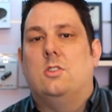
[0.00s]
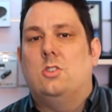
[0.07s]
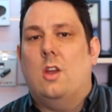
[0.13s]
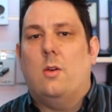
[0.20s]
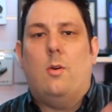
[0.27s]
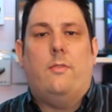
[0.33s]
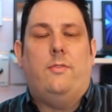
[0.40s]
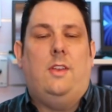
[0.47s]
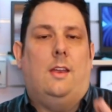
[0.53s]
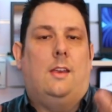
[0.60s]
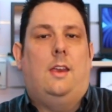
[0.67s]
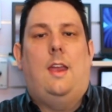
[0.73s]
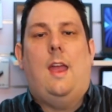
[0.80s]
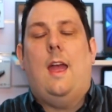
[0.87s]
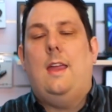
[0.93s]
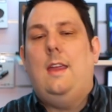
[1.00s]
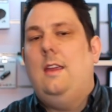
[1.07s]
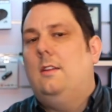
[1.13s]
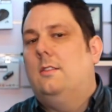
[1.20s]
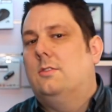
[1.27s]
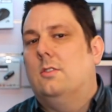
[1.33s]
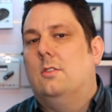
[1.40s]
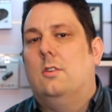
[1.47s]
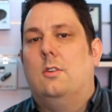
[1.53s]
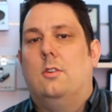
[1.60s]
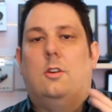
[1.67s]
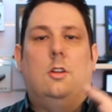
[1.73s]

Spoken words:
show off your cakes or